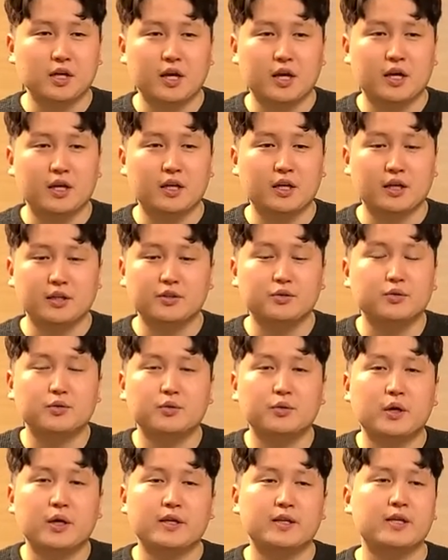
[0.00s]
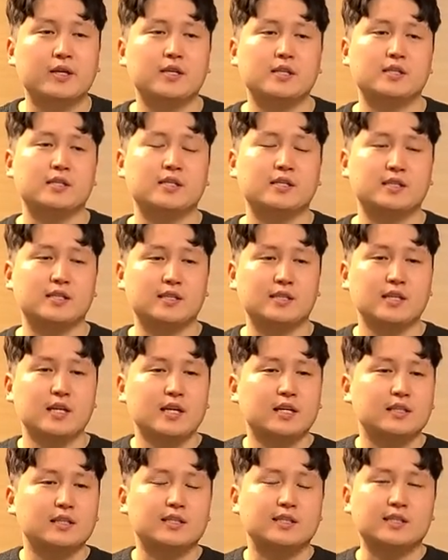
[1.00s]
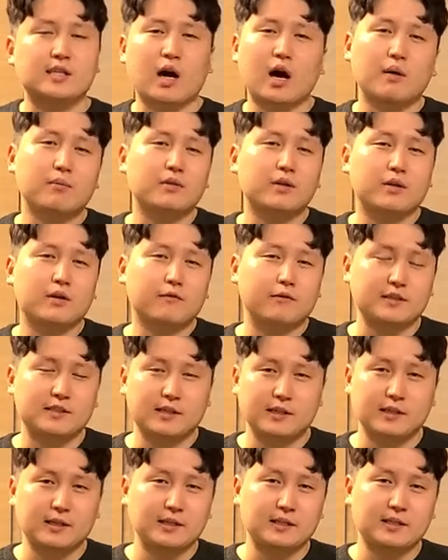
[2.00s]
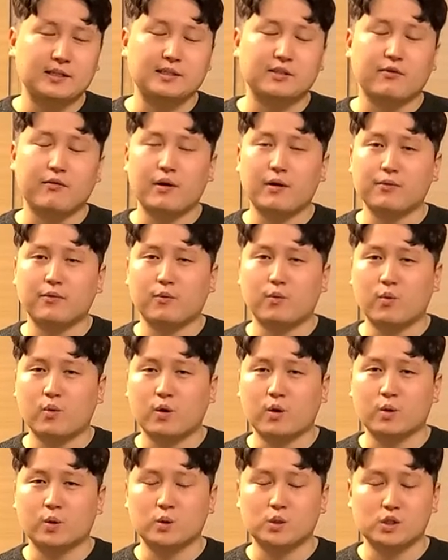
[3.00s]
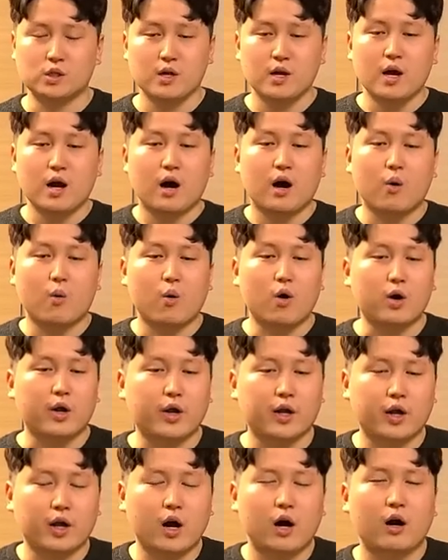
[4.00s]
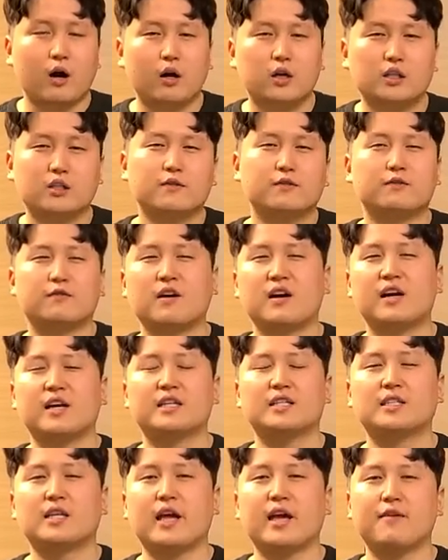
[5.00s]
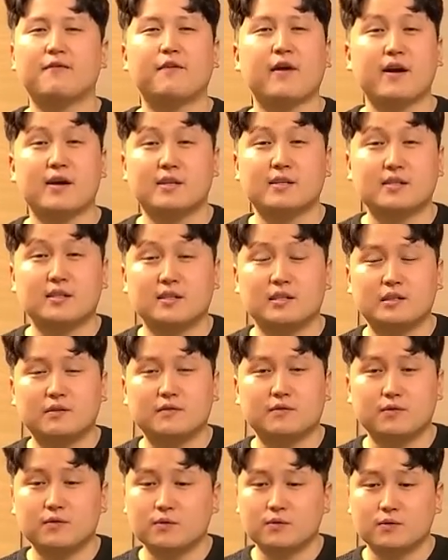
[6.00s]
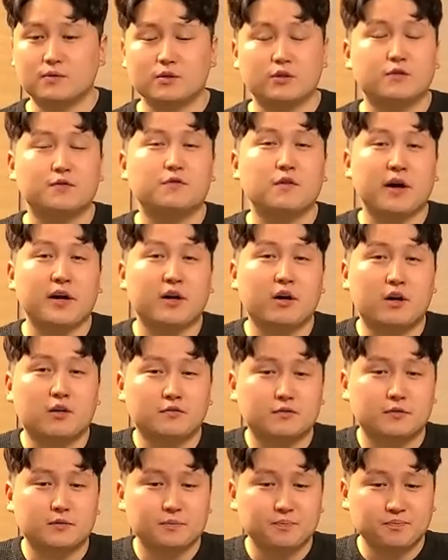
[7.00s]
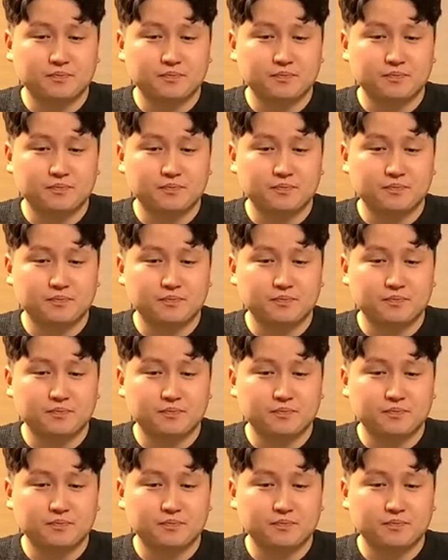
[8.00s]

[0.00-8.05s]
and I do know that these top learning facilities around the world are working hard to find a vaccine to fight off